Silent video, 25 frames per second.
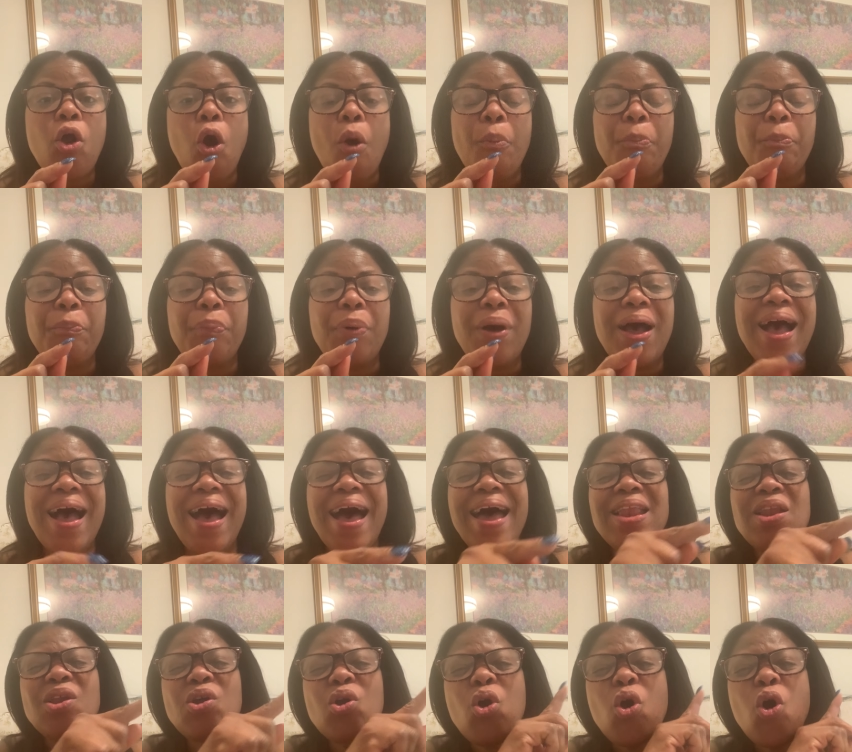up
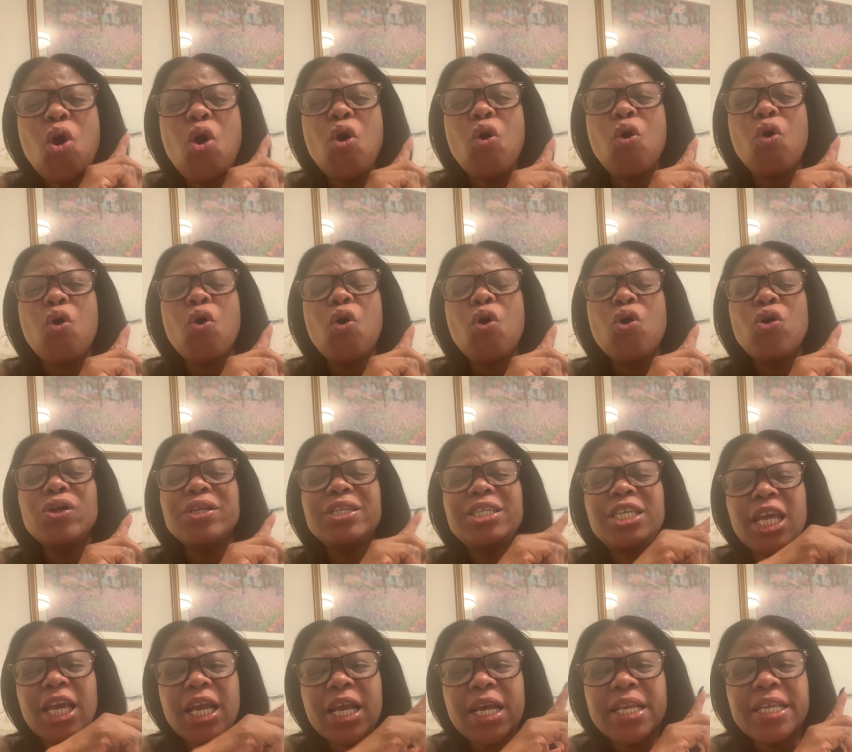and go
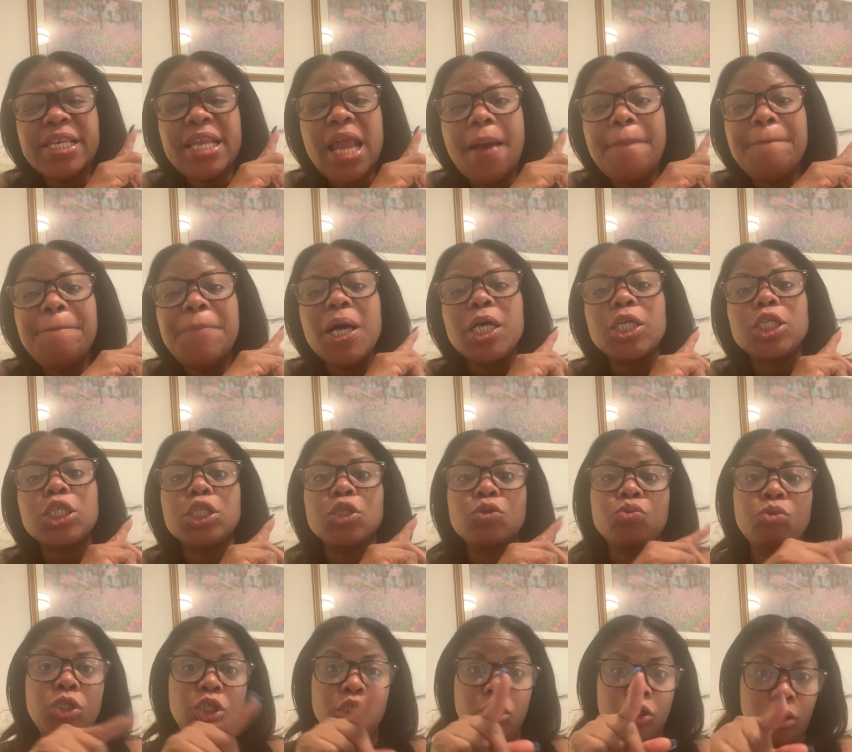take the bus,
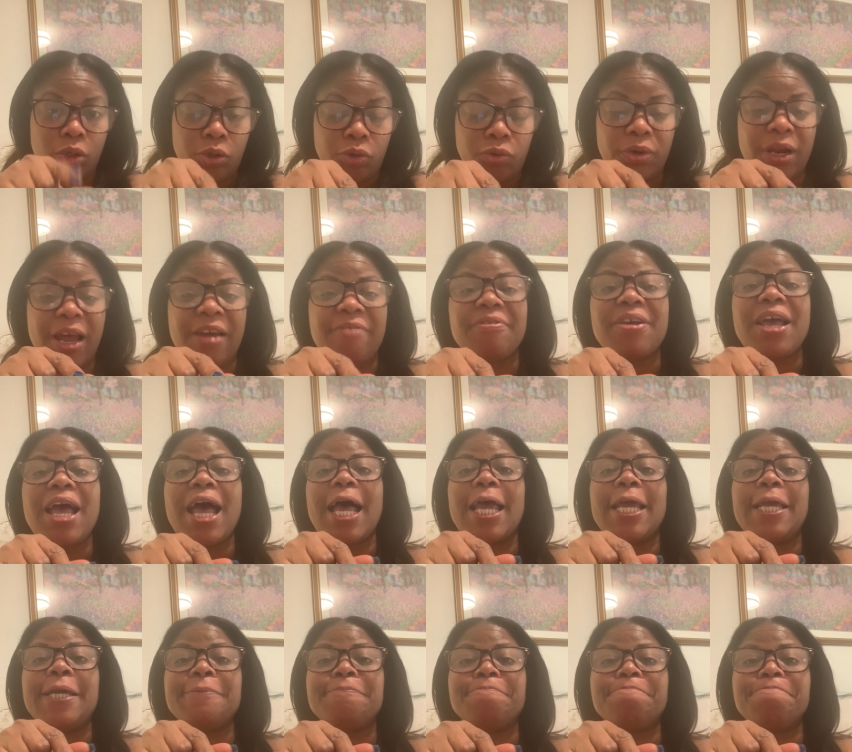which you don't have car,
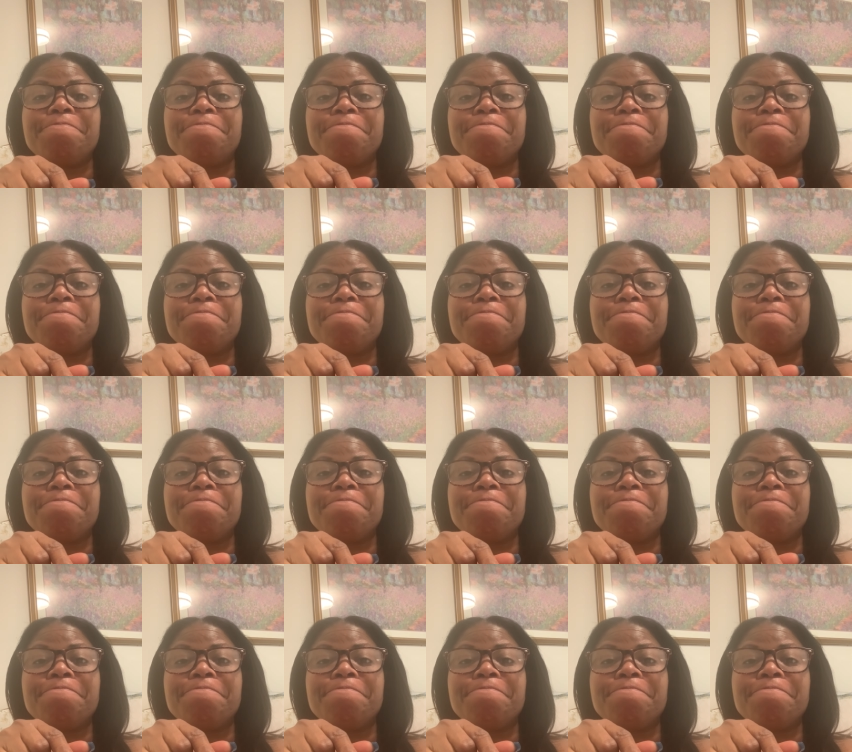eh?